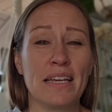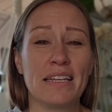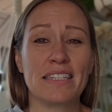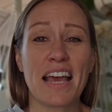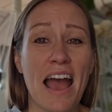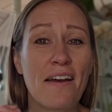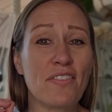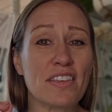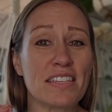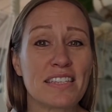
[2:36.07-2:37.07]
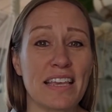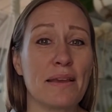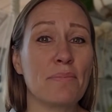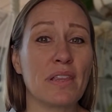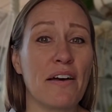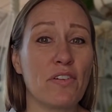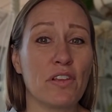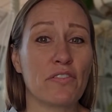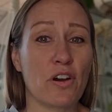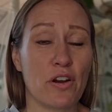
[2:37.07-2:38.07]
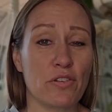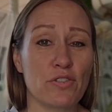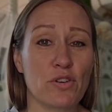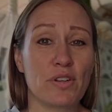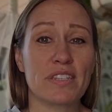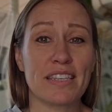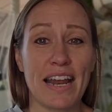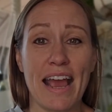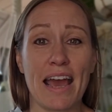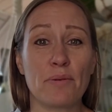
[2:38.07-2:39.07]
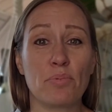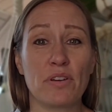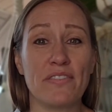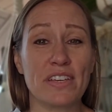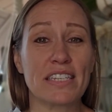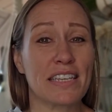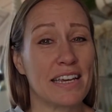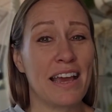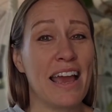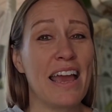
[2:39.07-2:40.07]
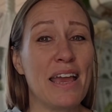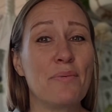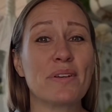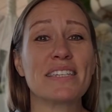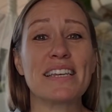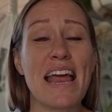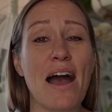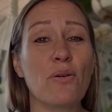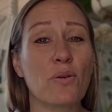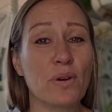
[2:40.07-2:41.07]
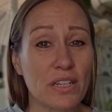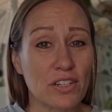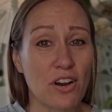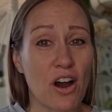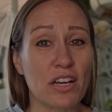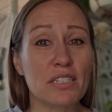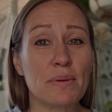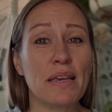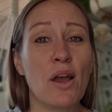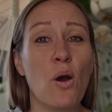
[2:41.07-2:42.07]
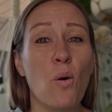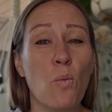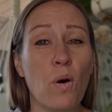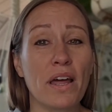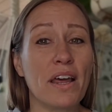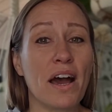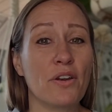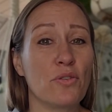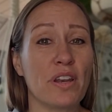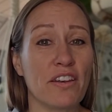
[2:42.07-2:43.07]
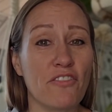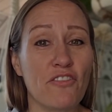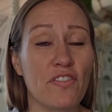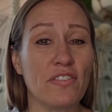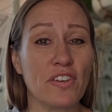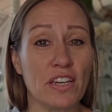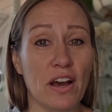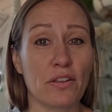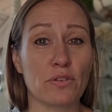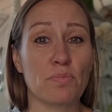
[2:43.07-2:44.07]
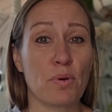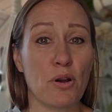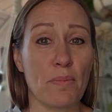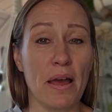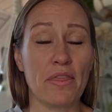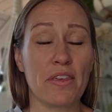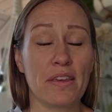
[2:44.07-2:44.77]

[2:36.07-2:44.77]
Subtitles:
To have the same level of car insurance that I had previously, it was now going to cost me $150 per month.